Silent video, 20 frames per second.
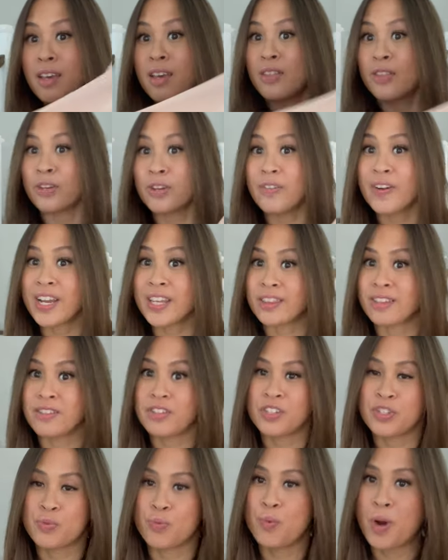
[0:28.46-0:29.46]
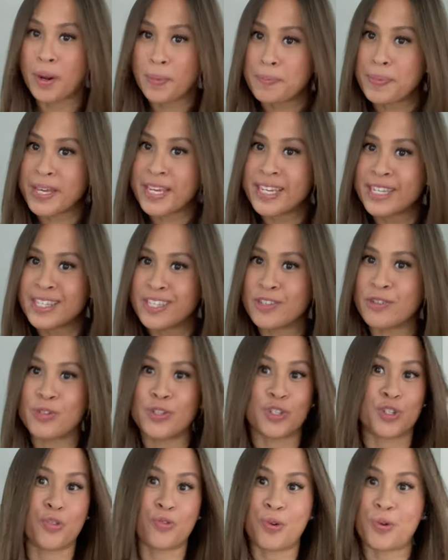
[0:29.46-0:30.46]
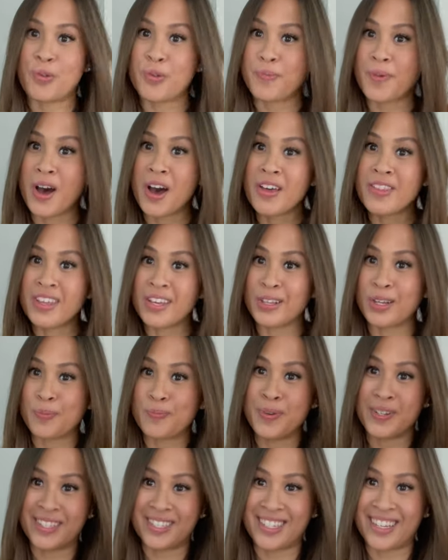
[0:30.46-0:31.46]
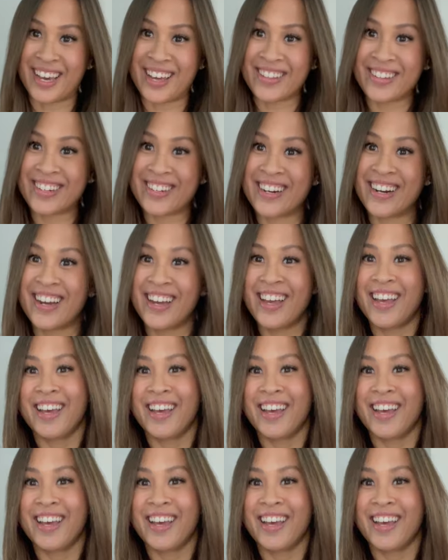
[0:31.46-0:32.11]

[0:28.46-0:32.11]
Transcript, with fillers: they're great, they're just one piece, you just throw them on, they look put together.